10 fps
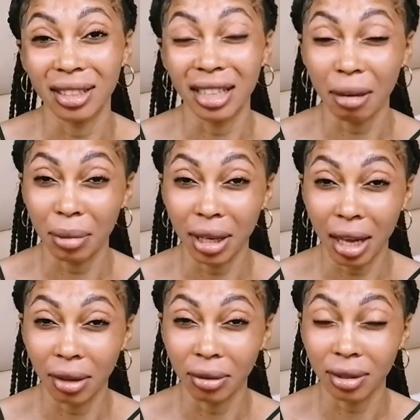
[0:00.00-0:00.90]
the
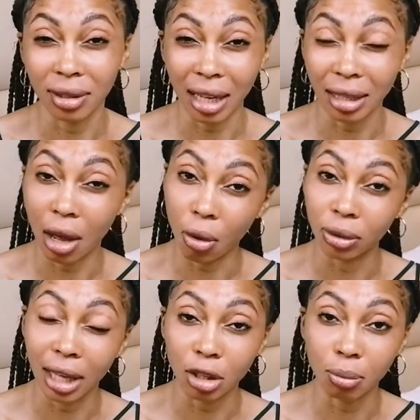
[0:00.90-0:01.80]
chemicals that are
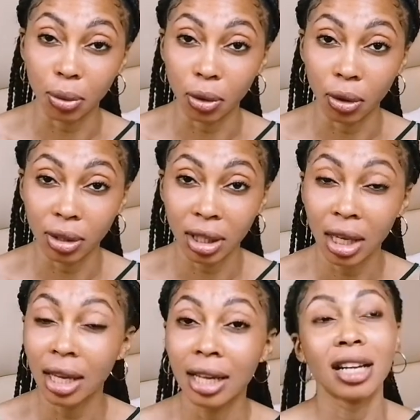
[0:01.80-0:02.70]
on that product.
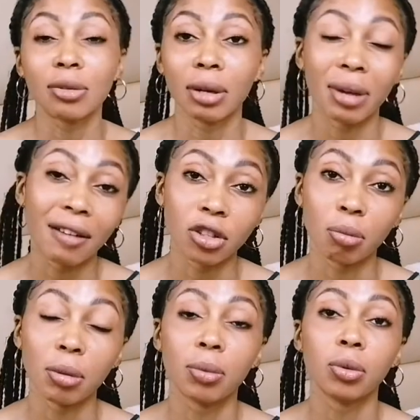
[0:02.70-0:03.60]
That's why we have
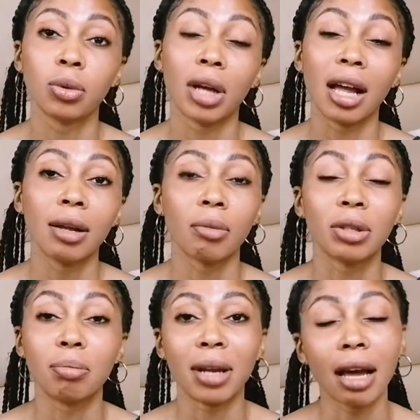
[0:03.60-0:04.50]
some people
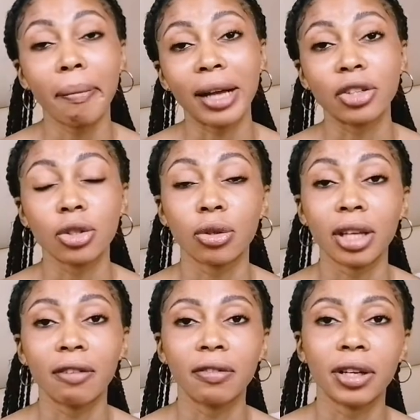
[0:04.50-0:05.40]
with black patches on
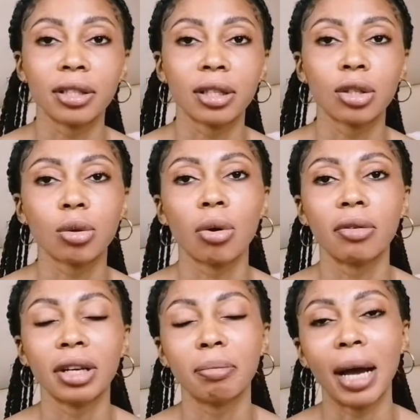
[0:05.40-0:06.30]
their faces or
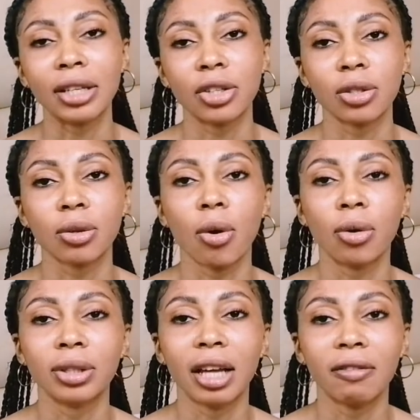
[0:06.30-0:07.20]
red patches
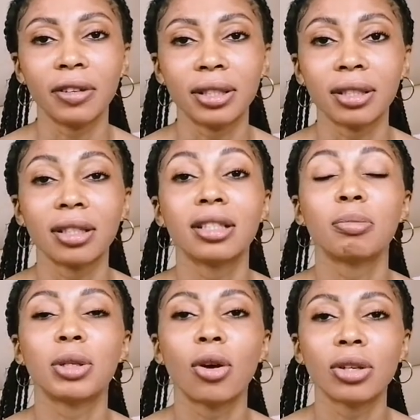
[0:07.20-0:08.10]
on their faces.
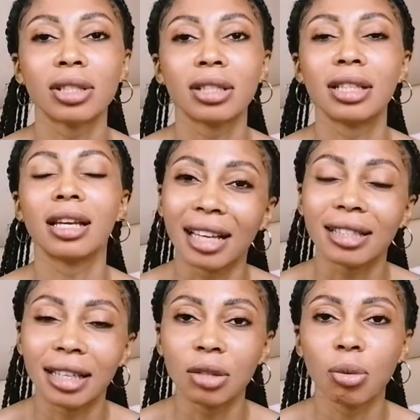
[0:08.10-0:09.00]
It's because their
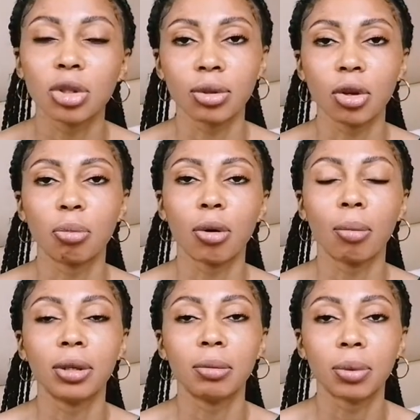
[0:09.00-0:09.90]
skin was not
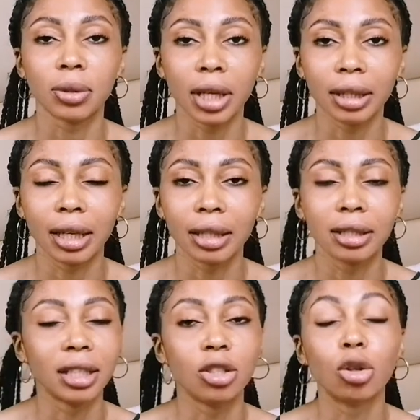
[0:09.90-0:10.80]
properly protected.
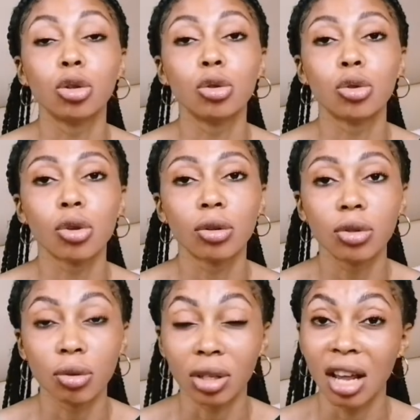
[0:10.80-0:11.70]
They did not use
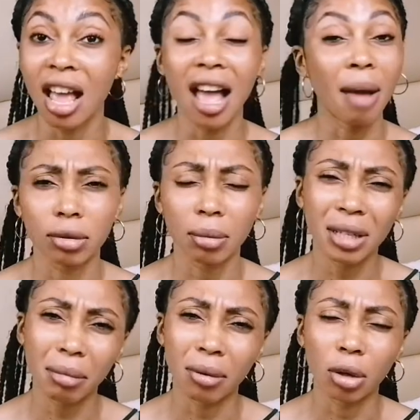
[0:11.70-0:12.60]
sunscreen.
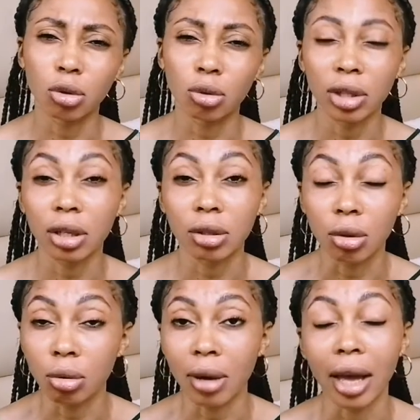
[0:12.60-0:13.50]
Sometime around 2 years
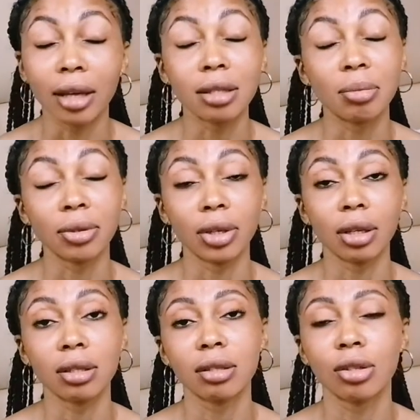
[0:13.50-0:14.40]
ago, I
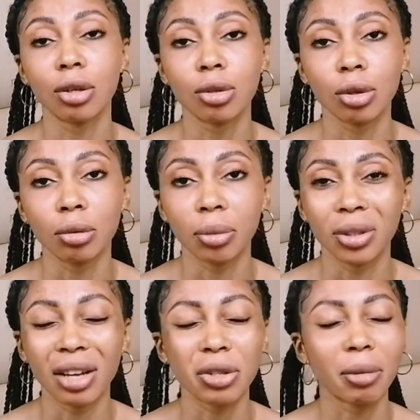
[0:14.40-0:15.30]
experienced
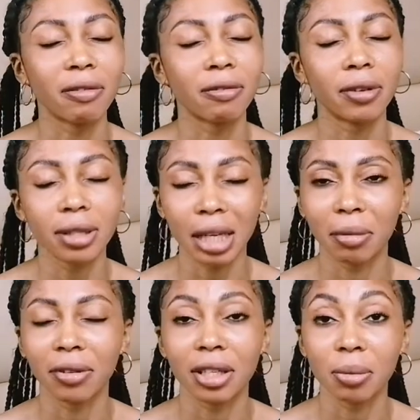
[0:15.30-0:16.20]
sunburn. That was my first time
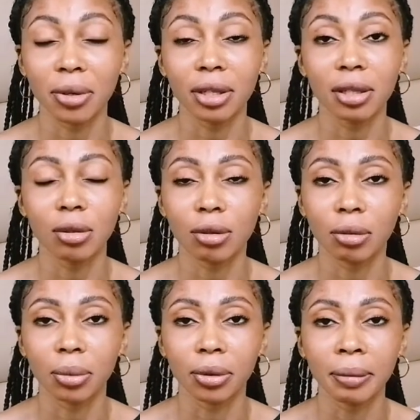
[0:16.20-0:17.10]
of experiencing
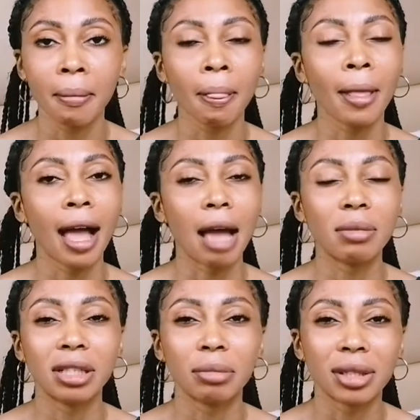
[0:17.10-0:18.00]
sunburn. I
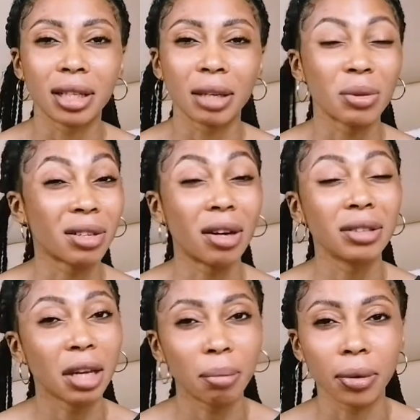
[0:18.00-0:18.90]
made a mistake. It was
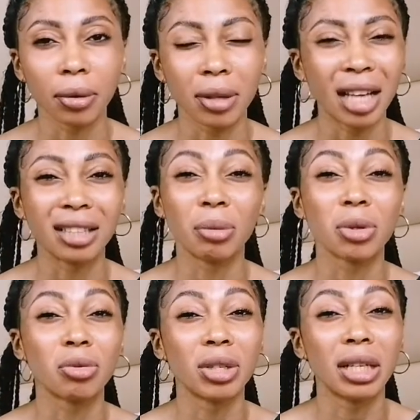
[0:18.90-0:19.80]
around April and it
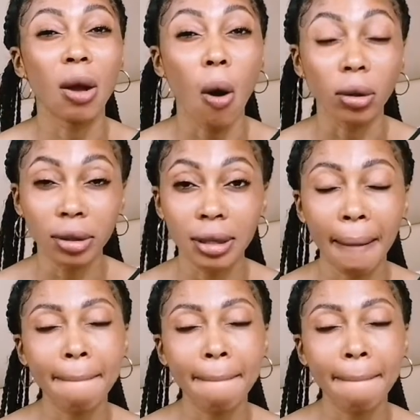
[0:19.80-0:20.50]
was really hot,